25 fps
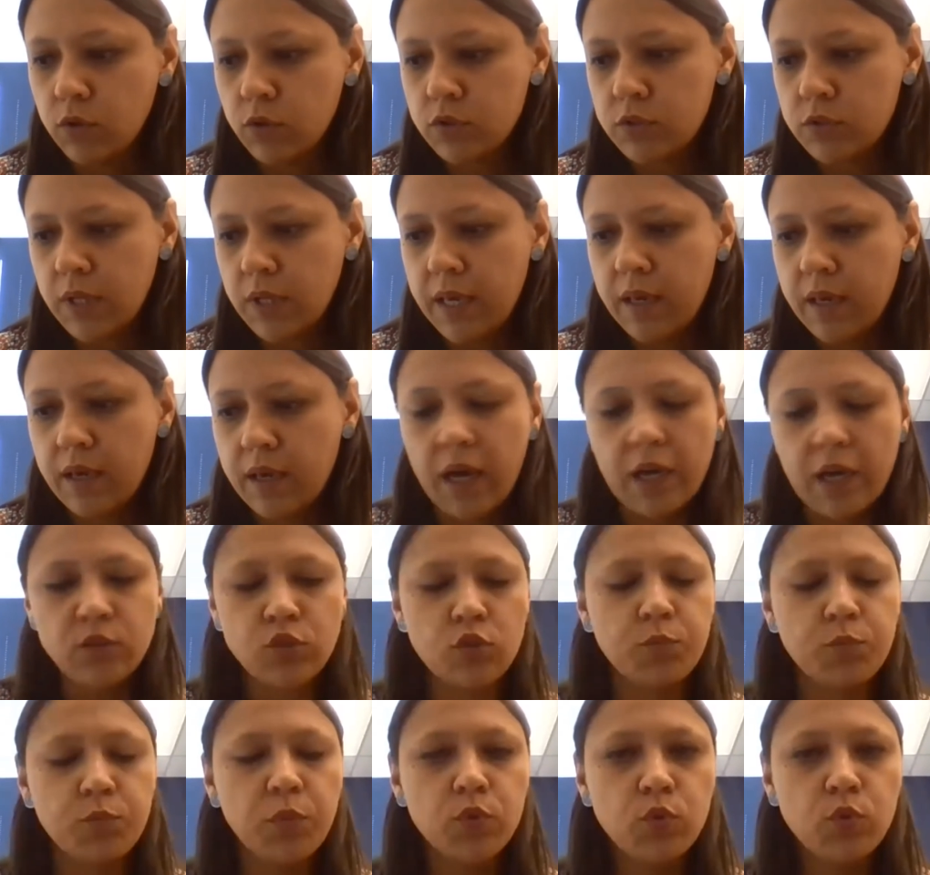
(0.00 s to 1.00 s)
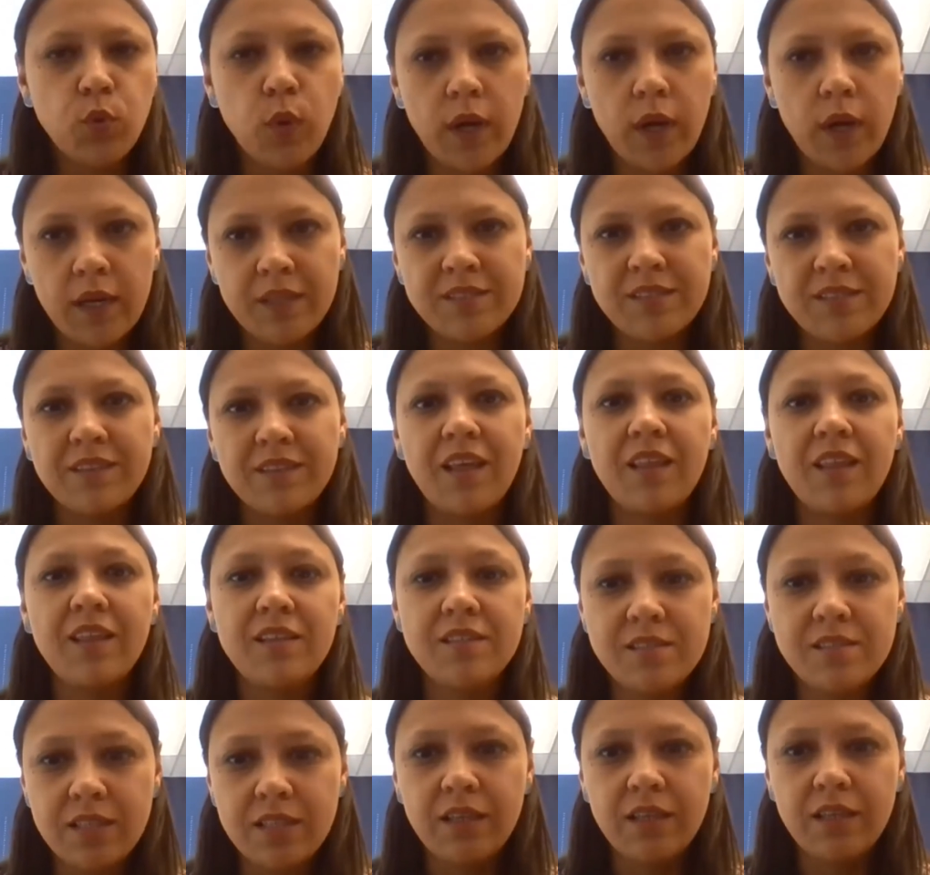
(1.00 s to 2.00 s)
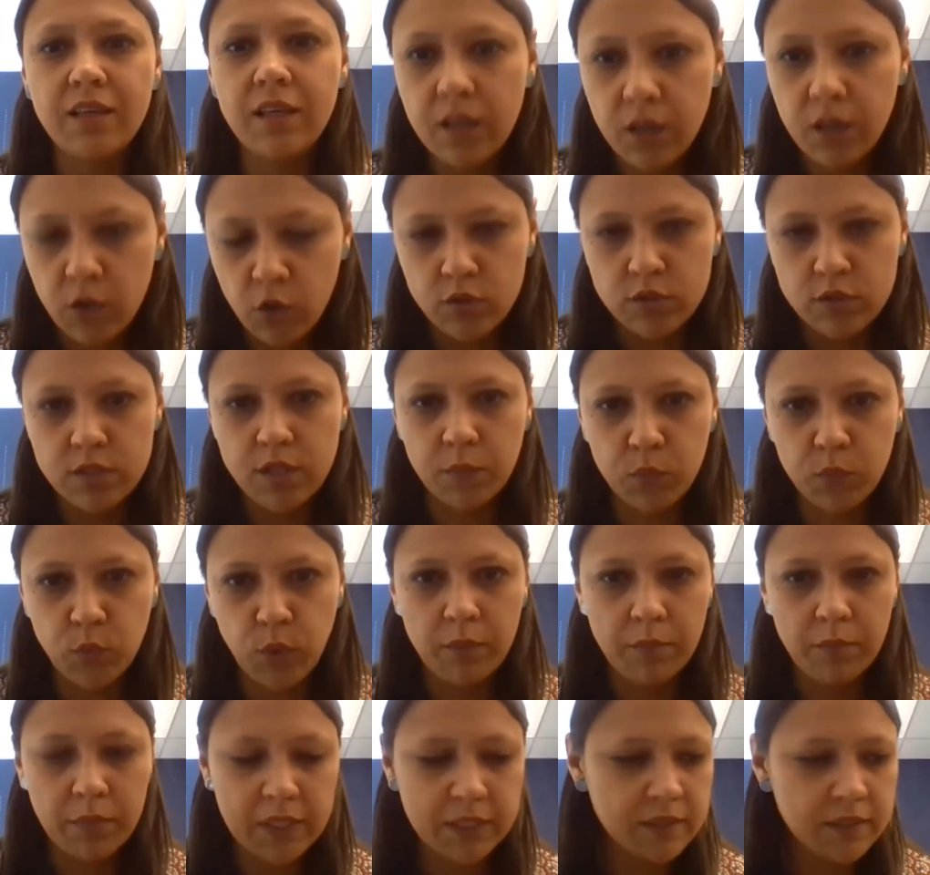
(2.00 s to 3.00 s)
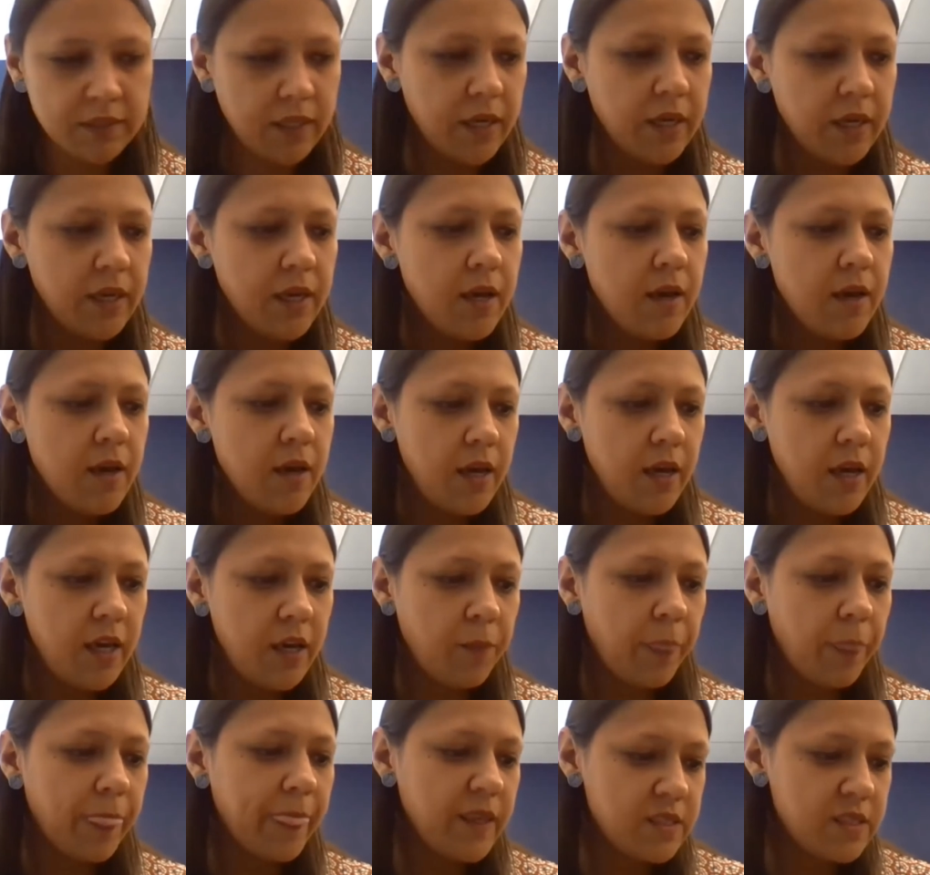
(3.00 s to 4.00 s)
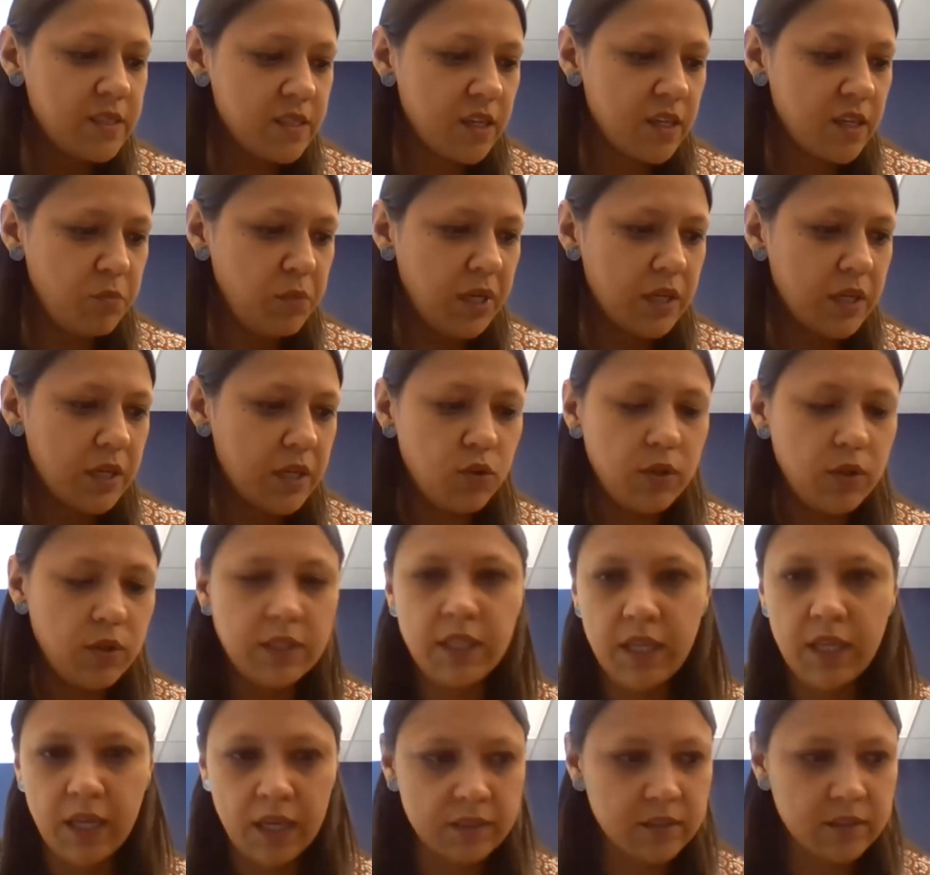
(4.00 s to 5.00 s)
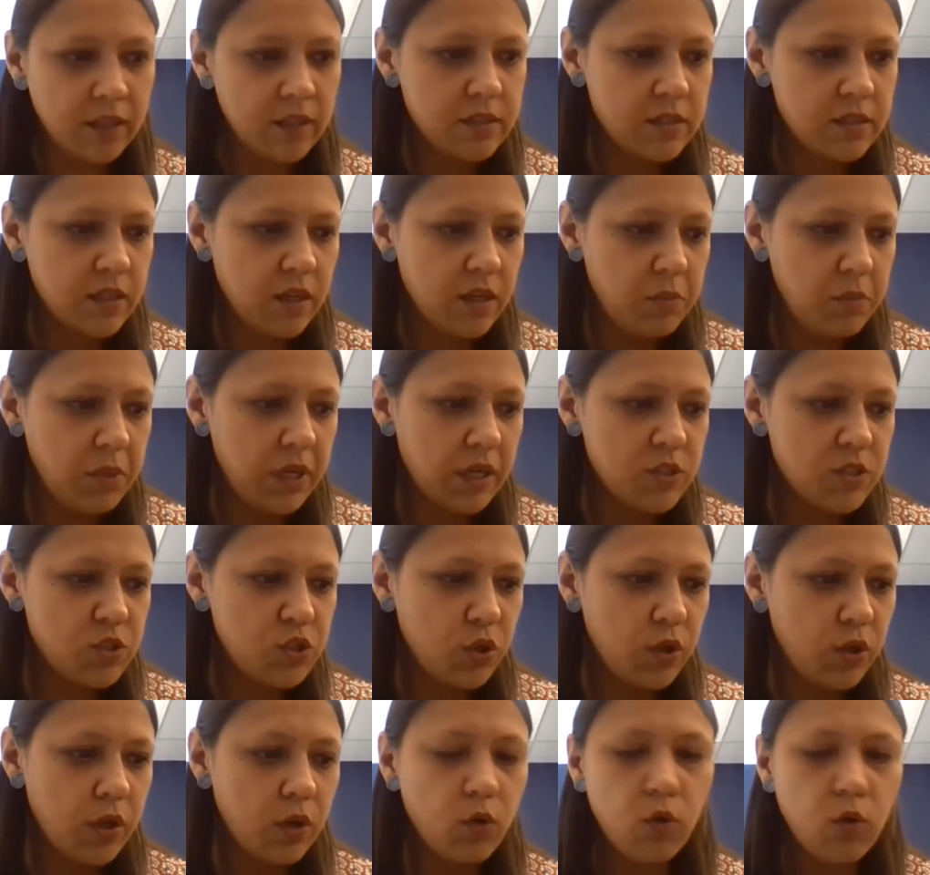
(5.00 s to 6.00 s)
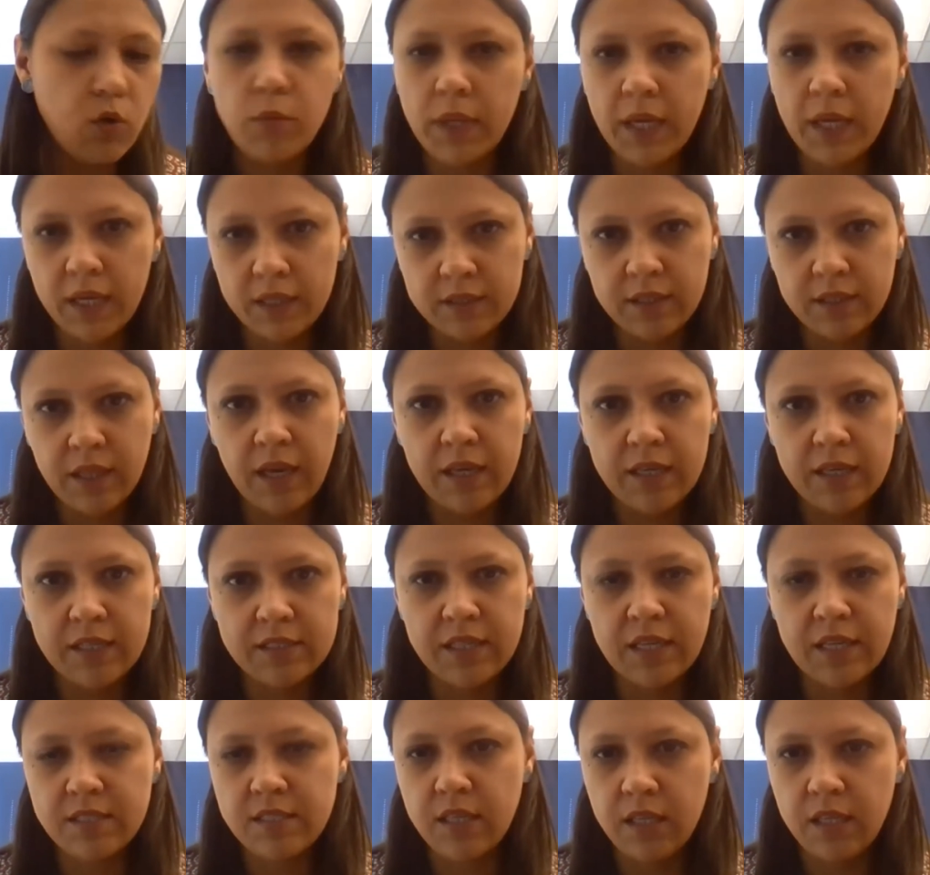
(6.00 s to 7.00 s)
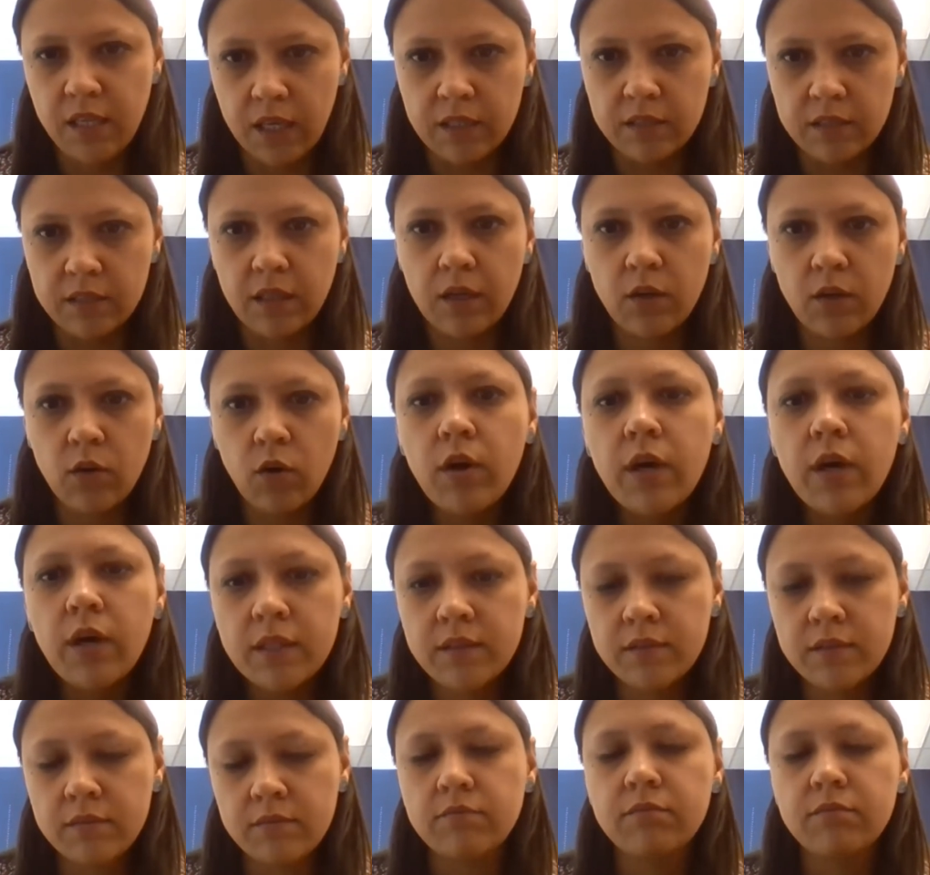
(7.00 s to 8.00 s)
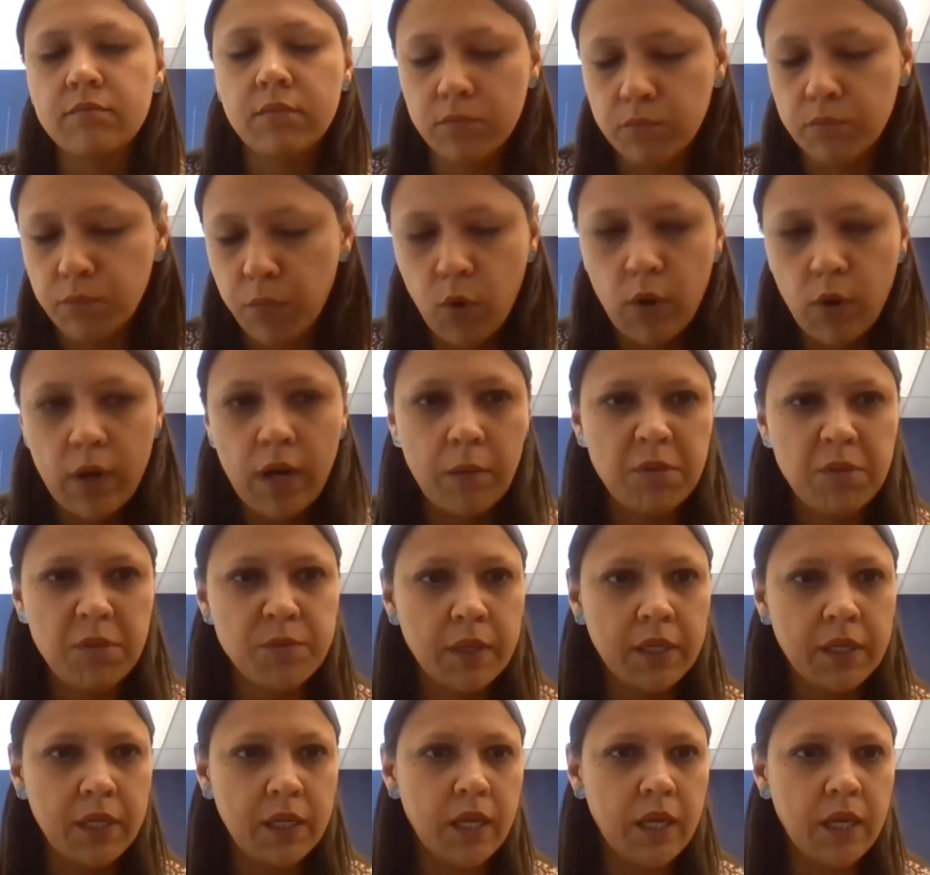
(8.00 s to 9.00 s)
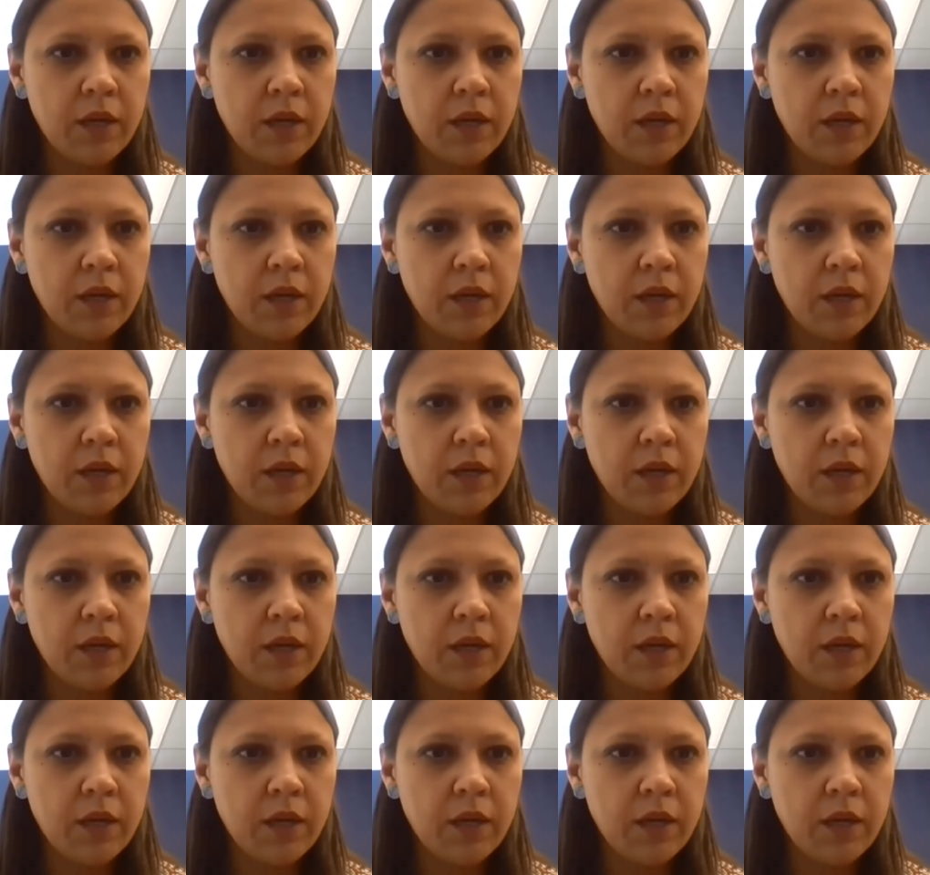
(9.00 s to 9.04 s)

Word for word: an initial attempt before mentioning some cases, we have to distinguish conceptually between indirect and covert discrimination,